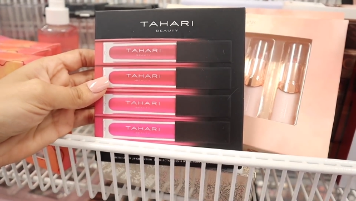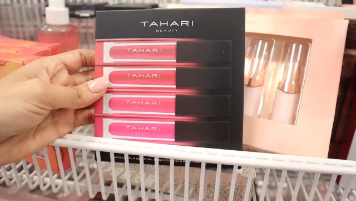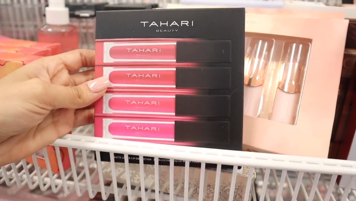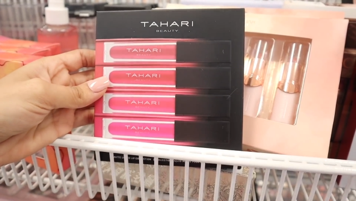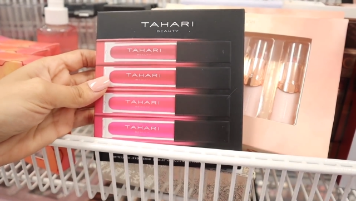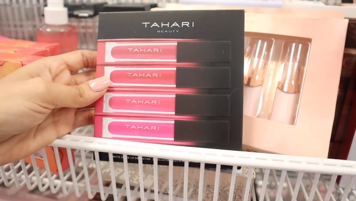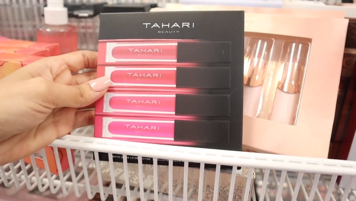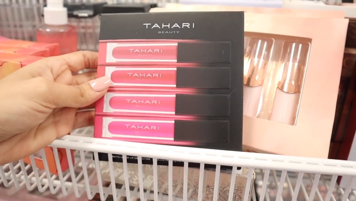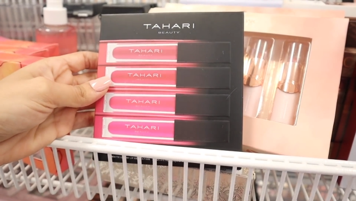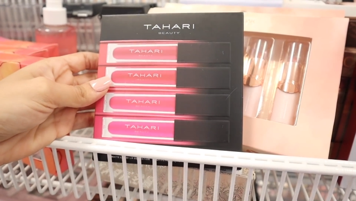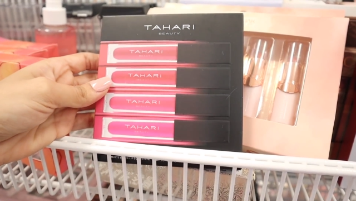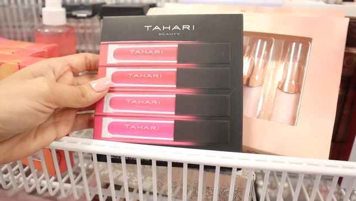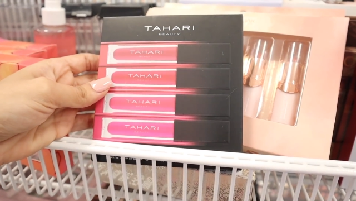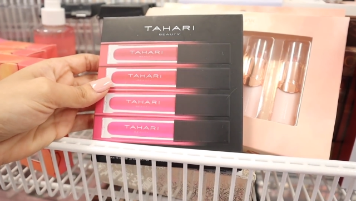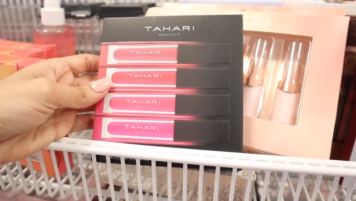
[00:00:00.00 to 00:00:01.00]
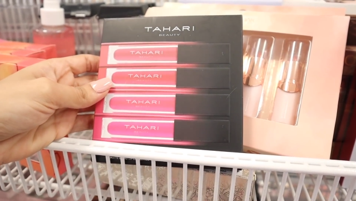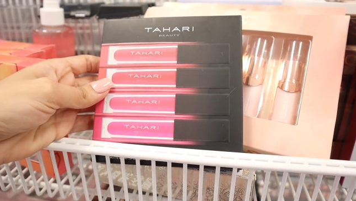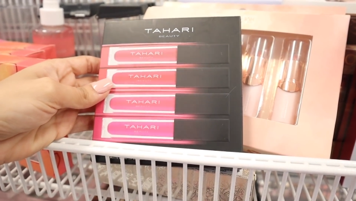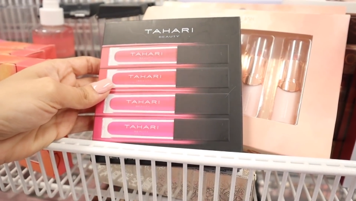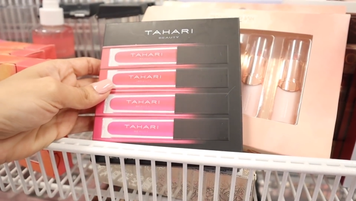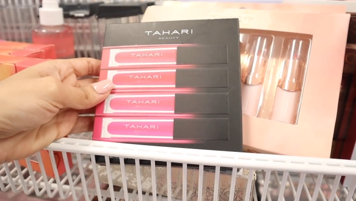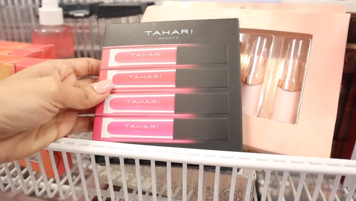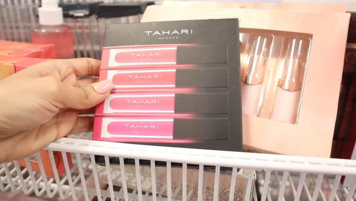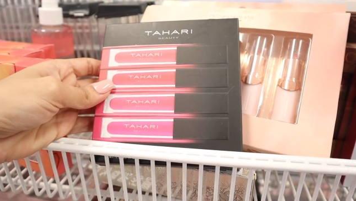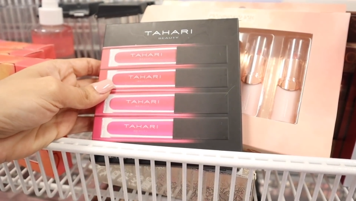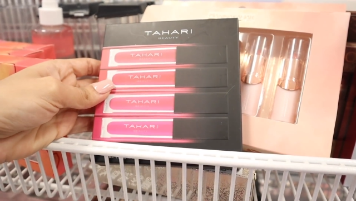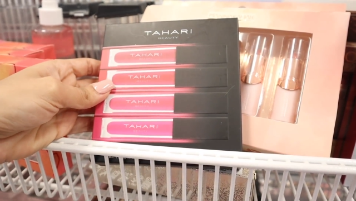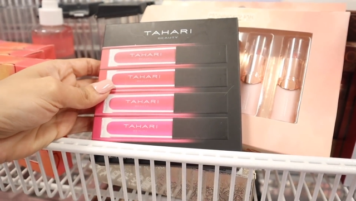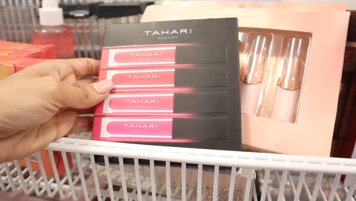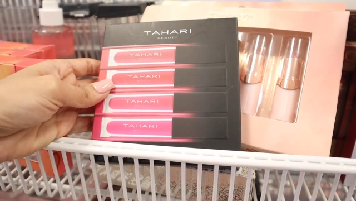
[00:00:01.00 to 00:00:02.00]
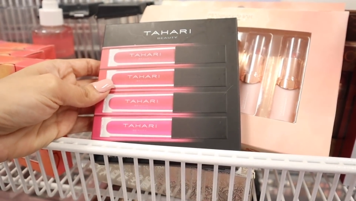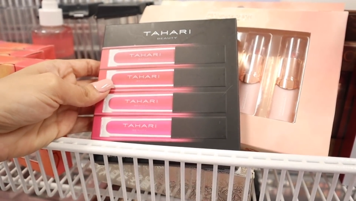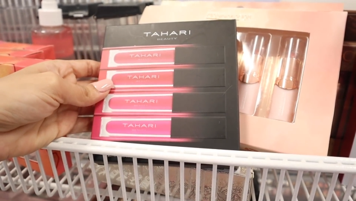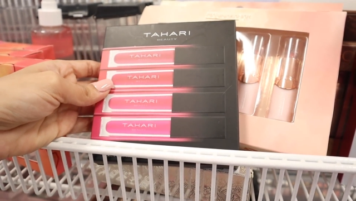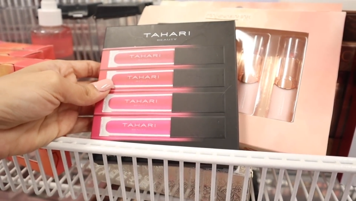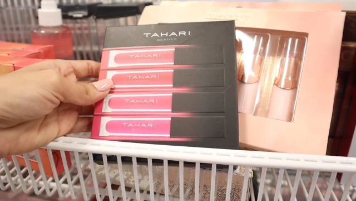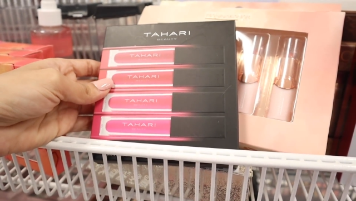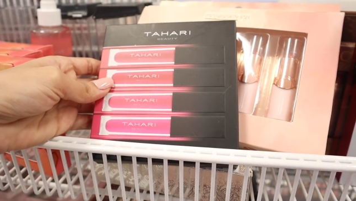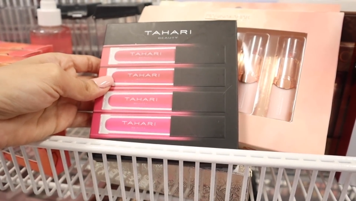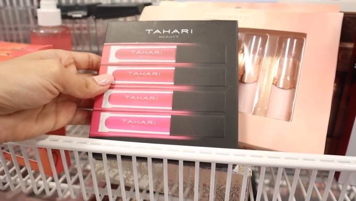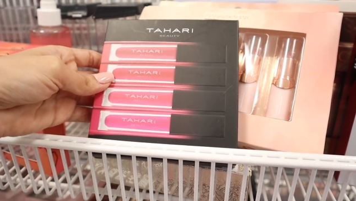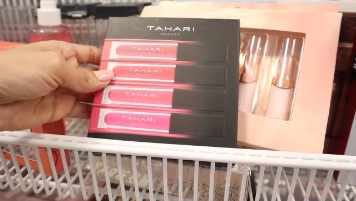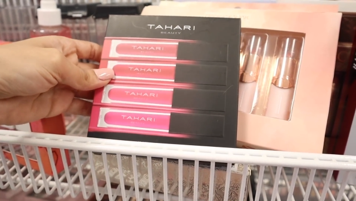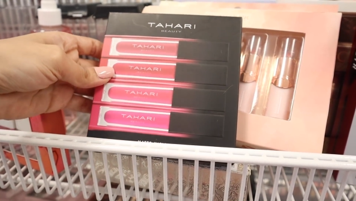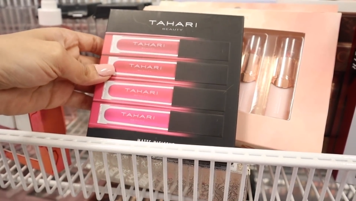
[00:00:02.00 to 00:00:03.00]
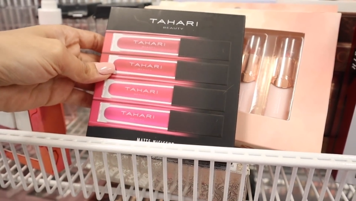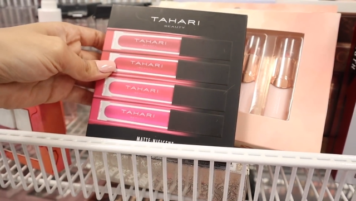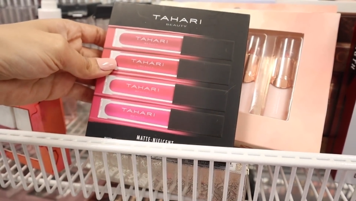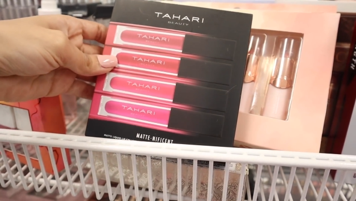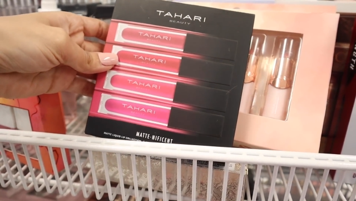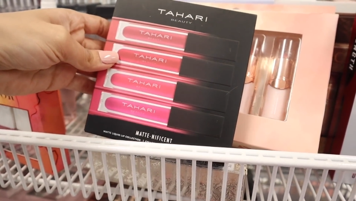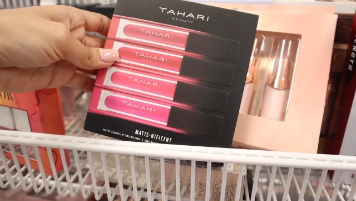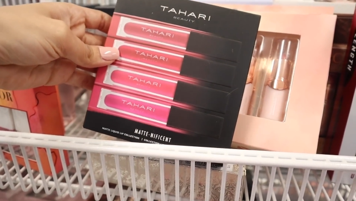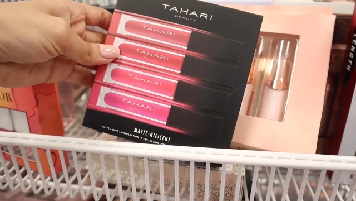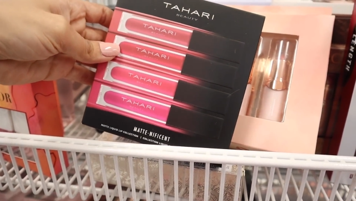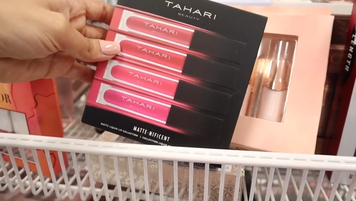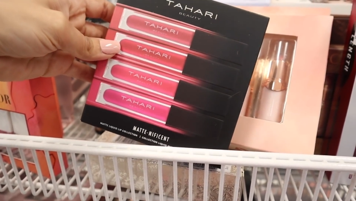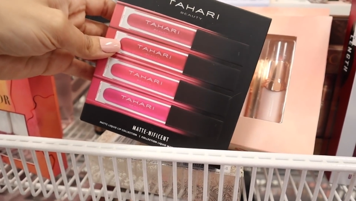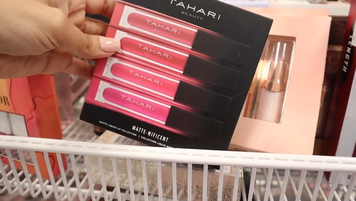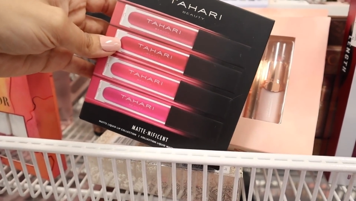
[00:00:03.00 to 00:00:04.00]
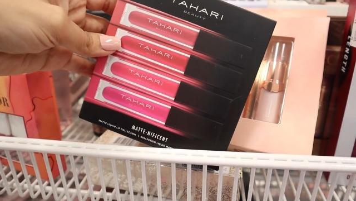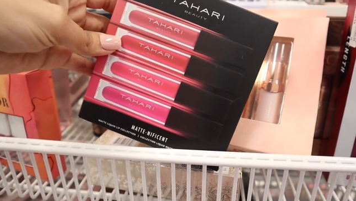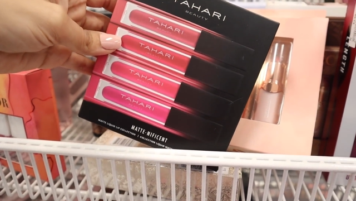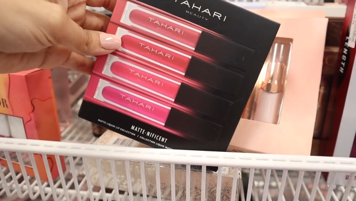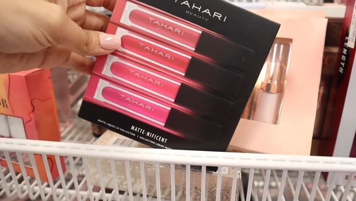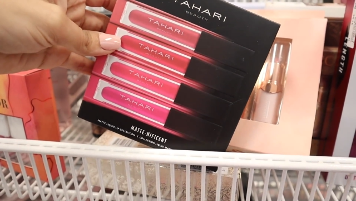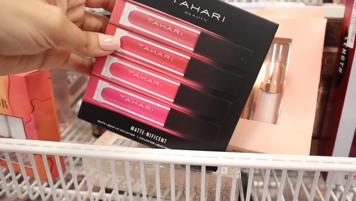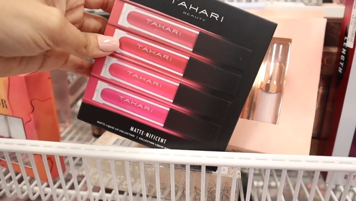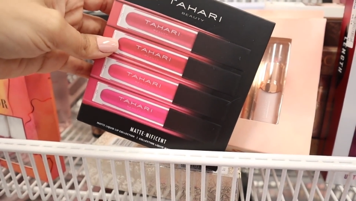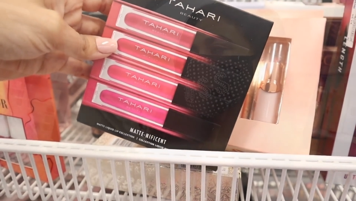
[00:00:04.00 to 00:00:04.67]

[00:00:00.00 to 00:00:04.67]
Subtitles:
(no speaker visible)